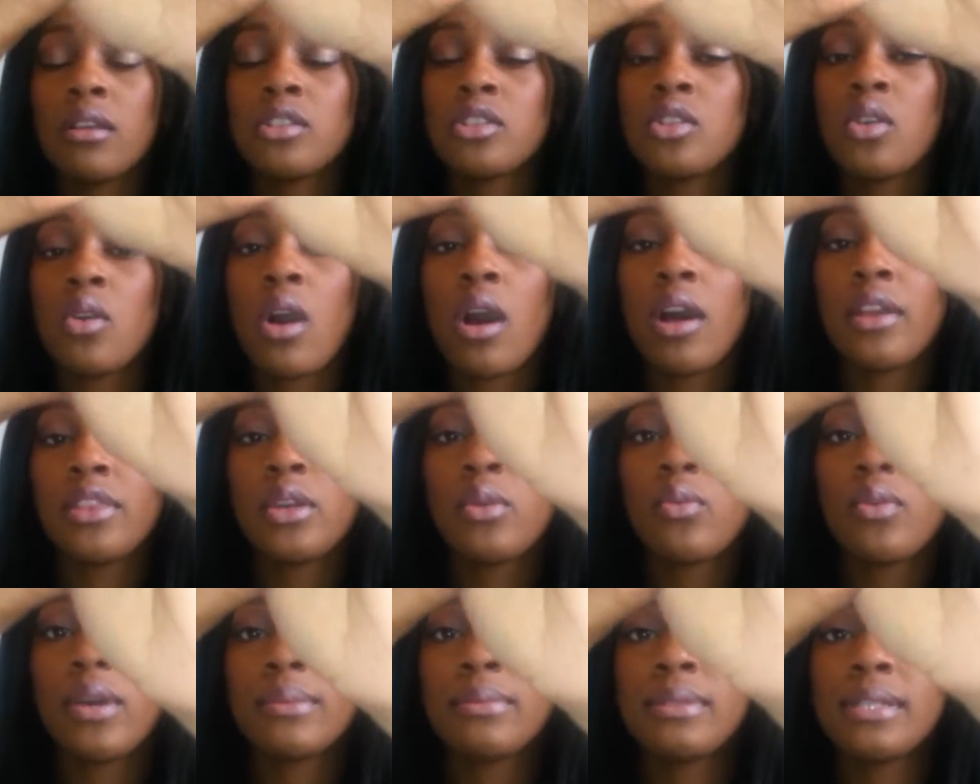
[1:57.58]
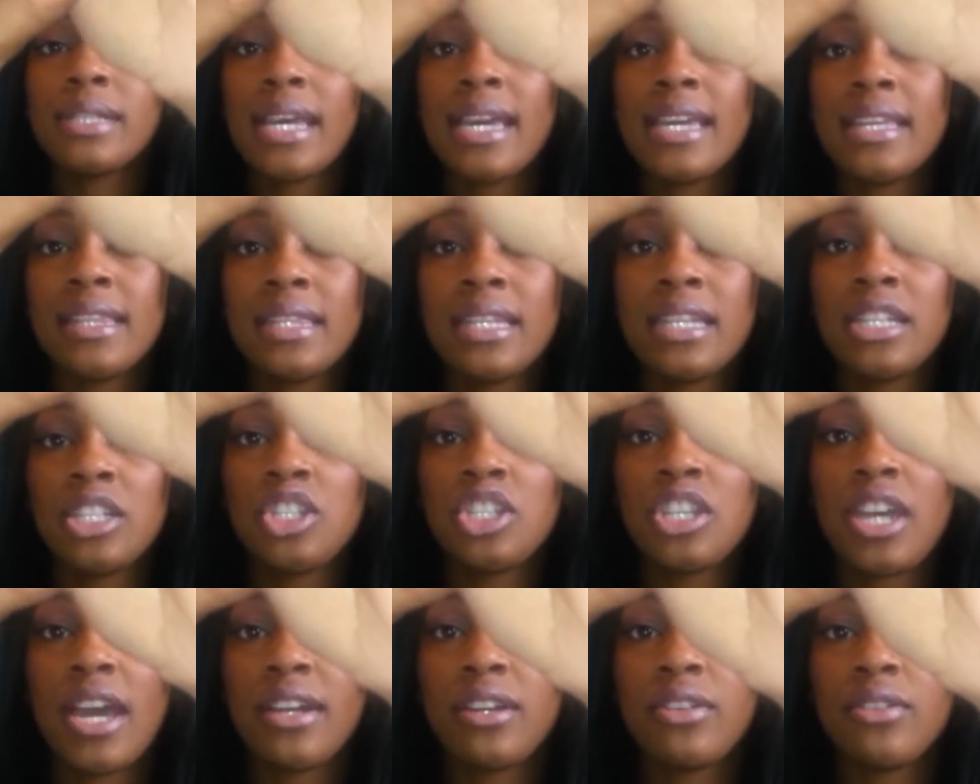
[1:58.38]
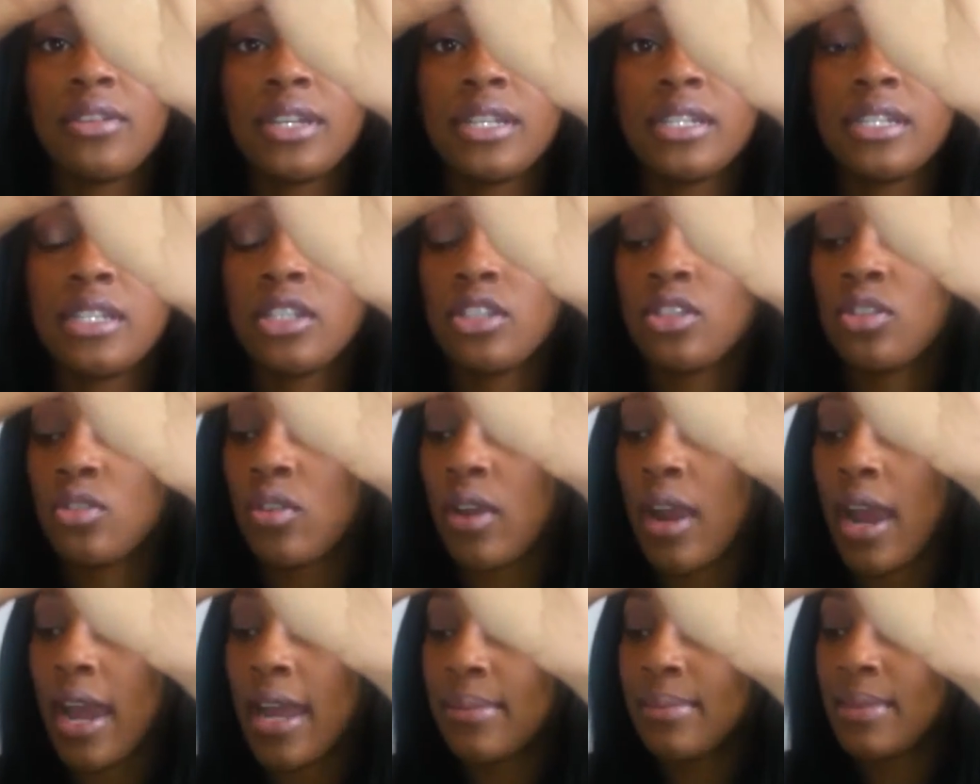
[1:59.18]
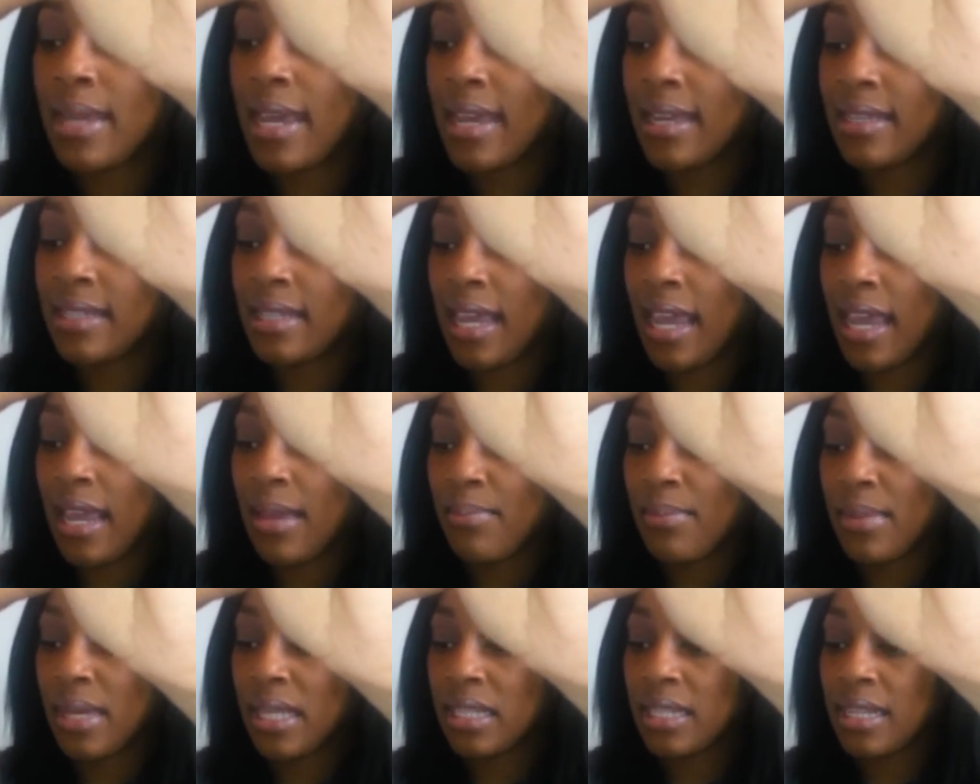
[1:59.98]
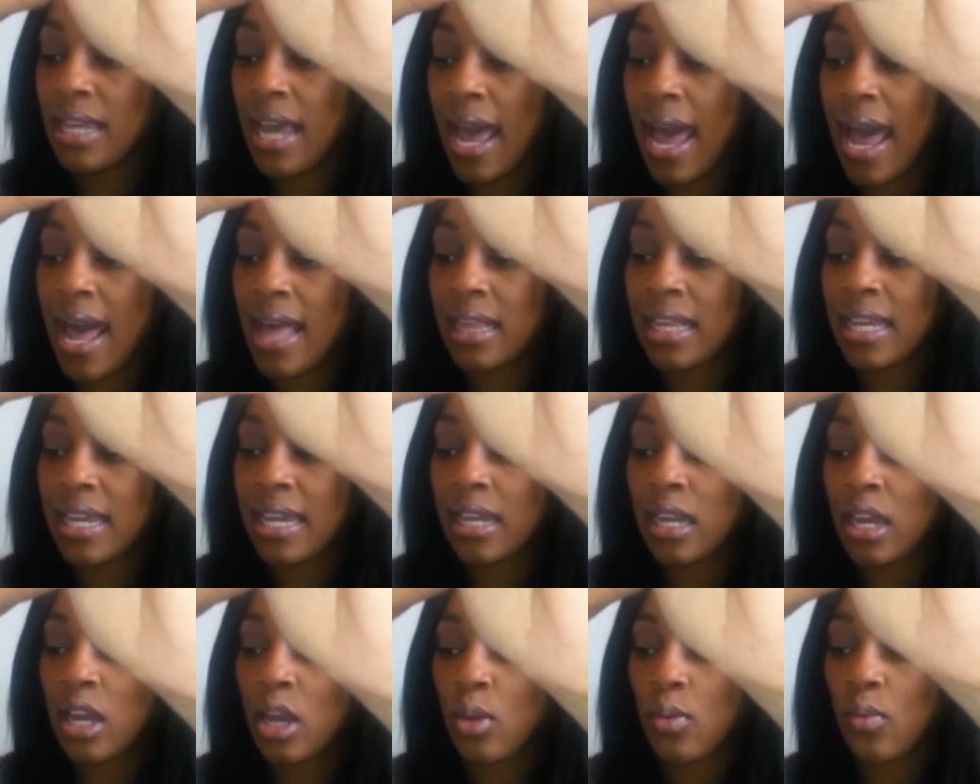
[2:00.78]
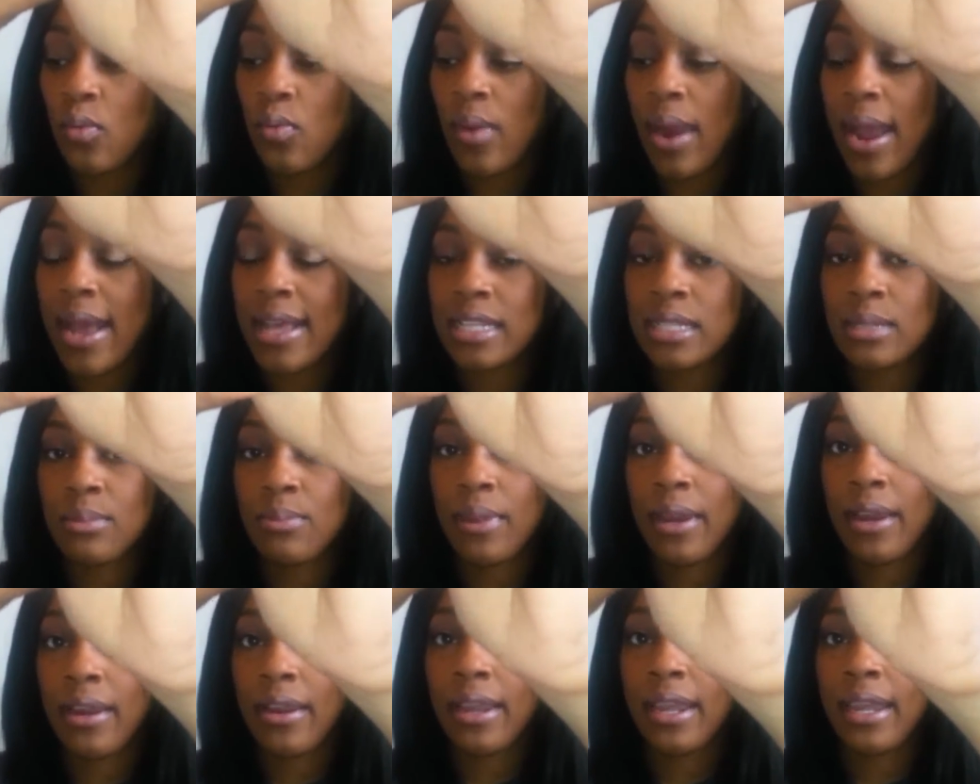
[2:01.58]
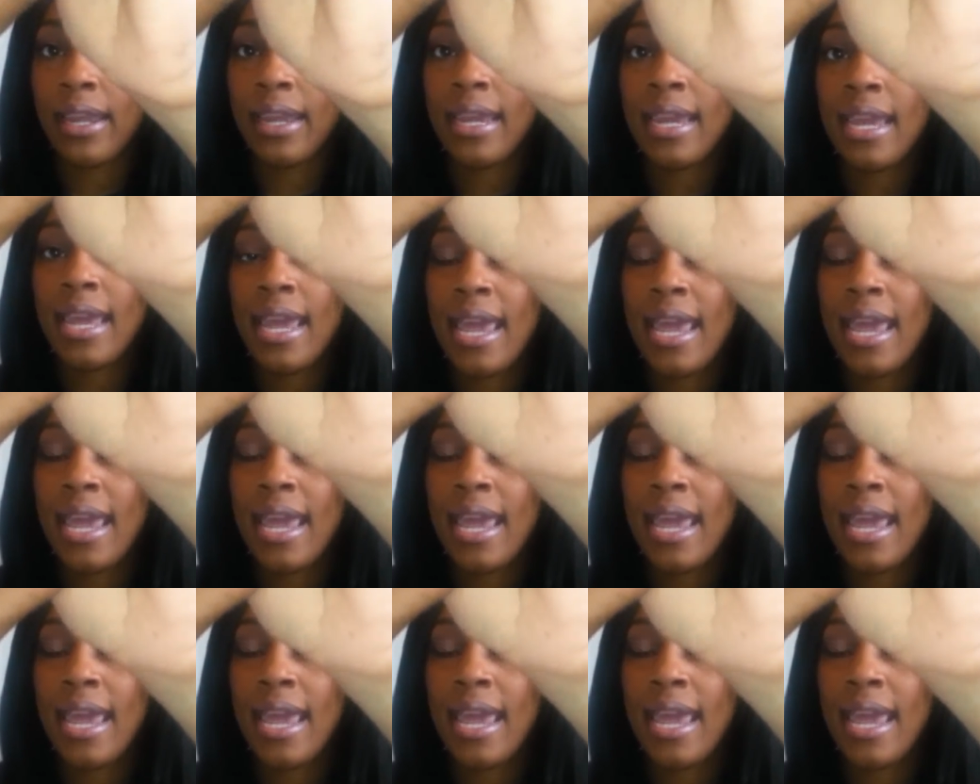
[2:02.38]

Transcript: So on the website, this shadow is described as a metallic raspberry,